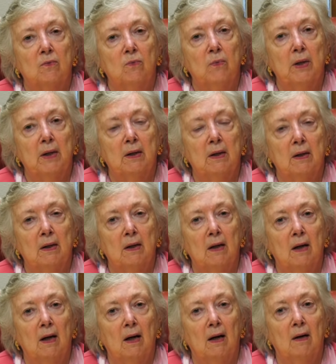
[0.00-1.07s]

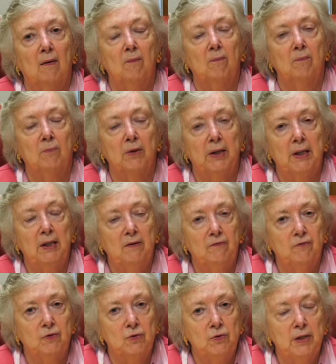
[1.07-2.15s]
We're bringing
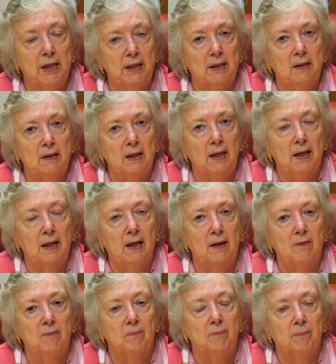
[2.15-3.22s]
food in
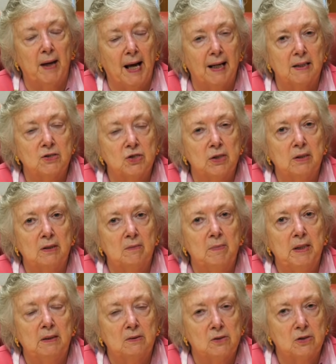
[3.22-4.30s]
and packaging the
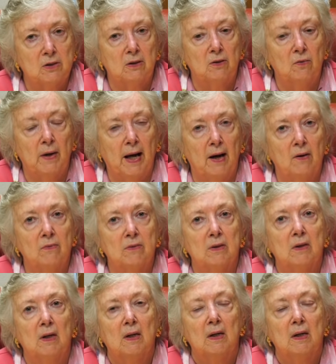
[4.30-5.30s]
meals to go out